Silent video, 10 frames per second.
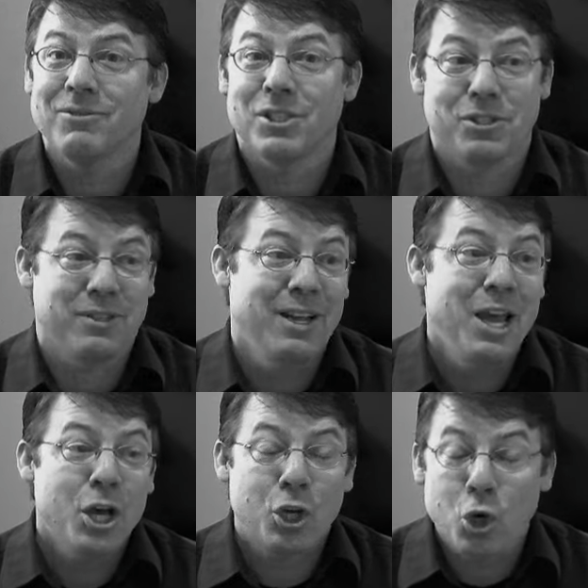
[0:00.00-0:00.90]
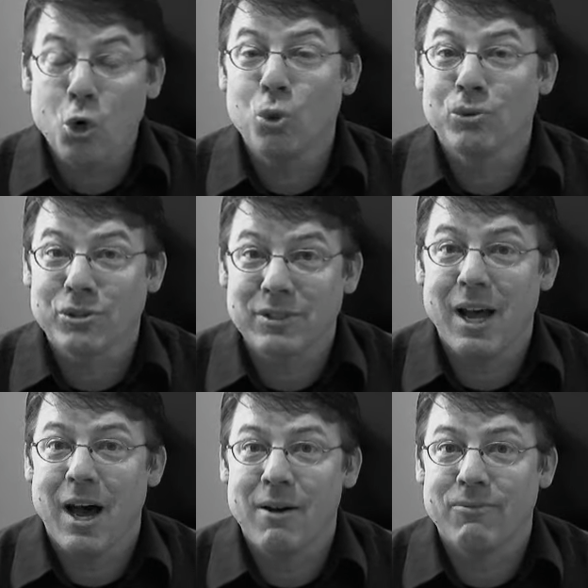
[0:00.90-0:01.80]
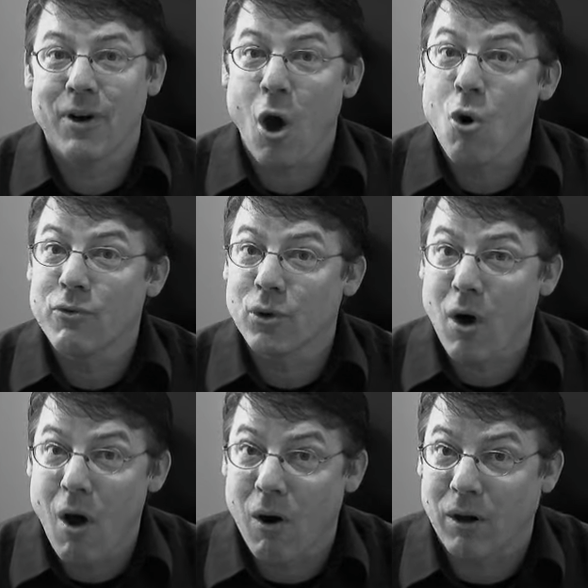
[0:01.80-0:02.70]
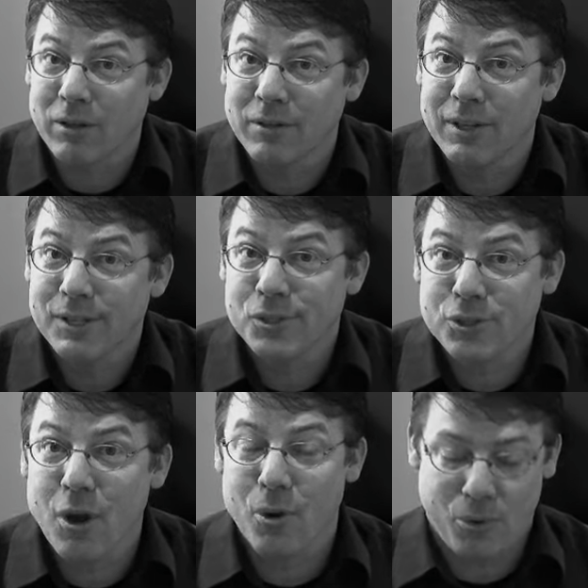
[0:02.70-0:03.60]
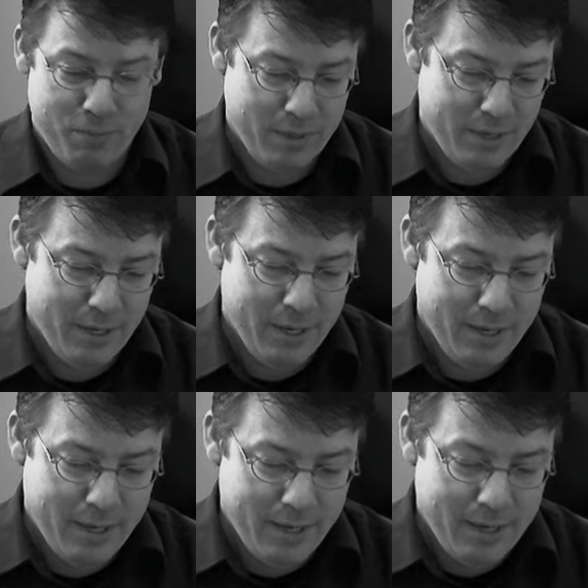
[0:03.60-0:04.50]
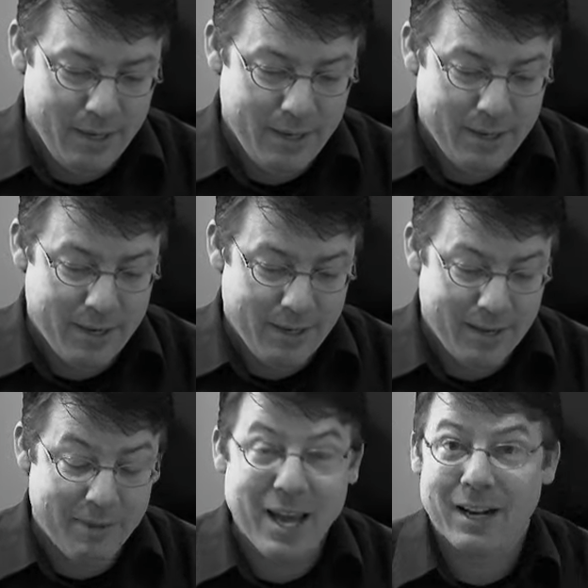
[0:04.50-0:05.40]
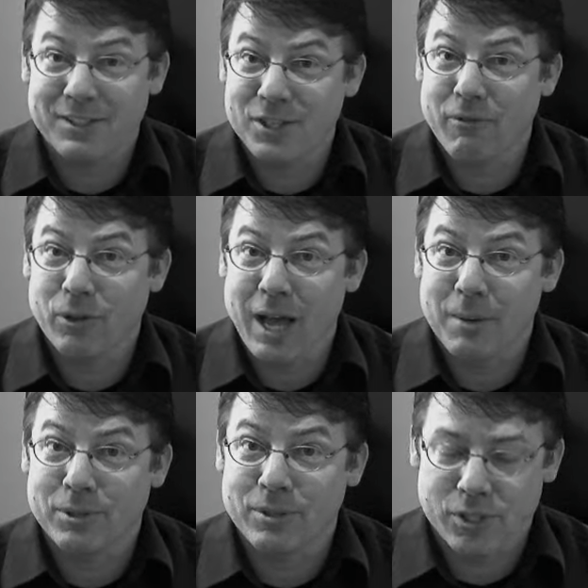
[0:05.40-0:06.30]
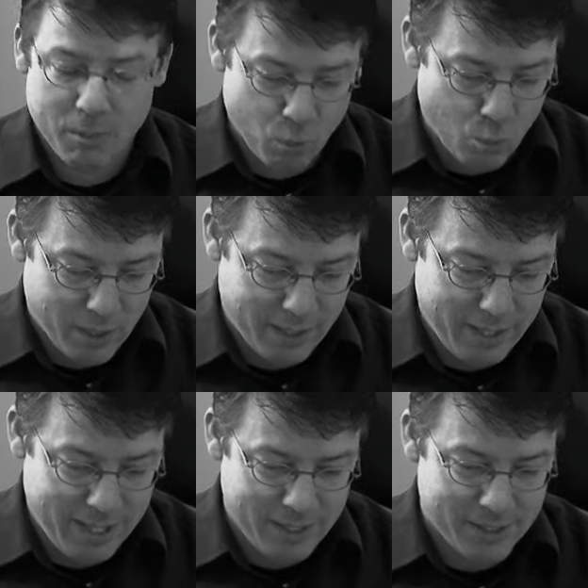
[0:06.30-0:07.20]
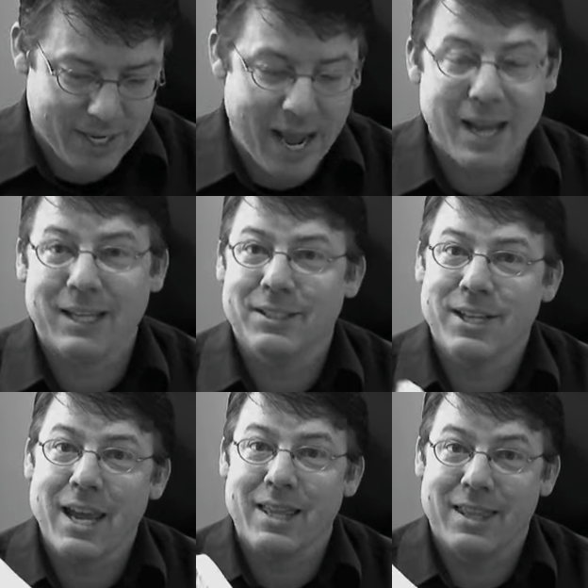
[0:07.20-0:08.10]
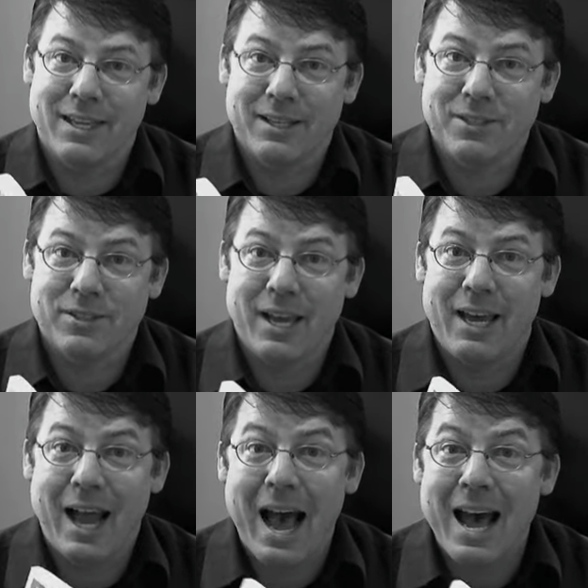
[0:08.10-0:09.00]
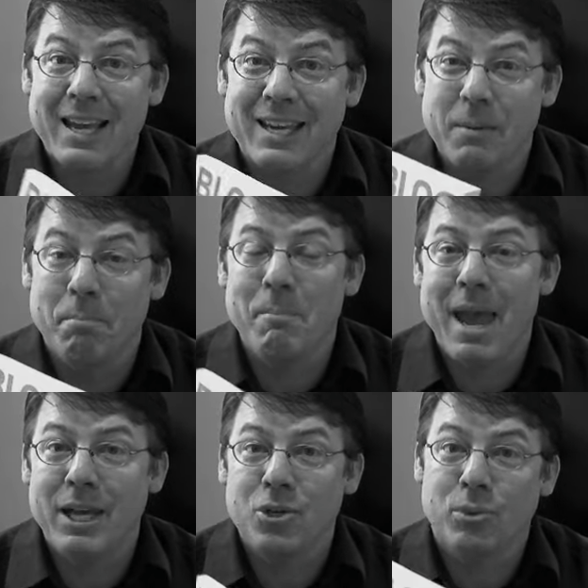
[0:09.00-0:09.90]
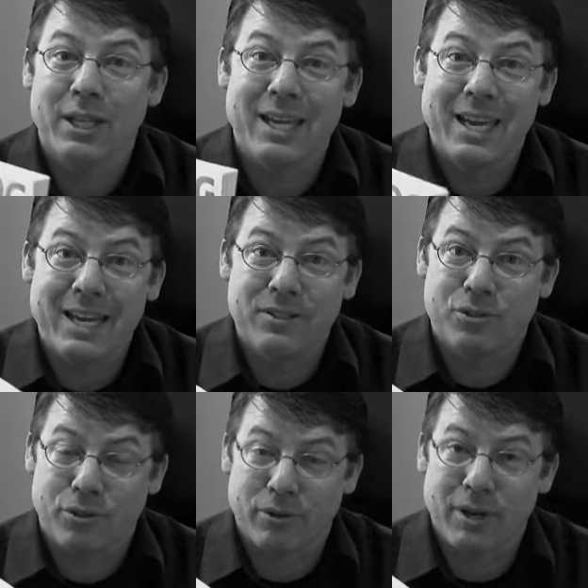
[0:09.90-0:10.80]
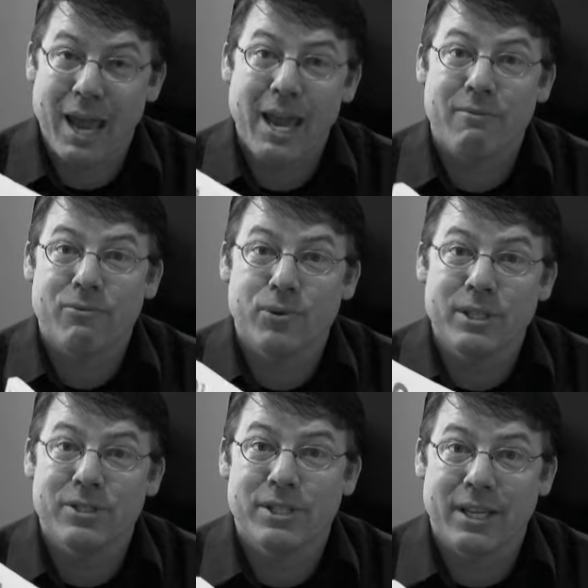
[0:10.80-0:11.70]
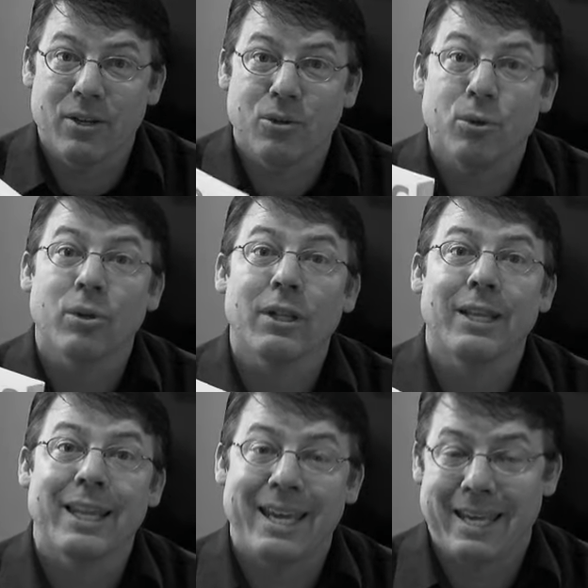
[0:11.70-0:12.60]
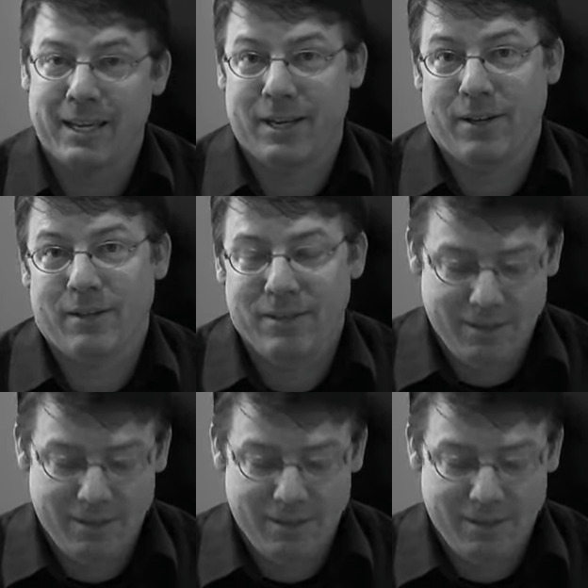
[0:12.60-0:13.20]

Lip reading: of just cool stuff overall. So I've got several options. Number one is that I can take this and I can manually enter every single link.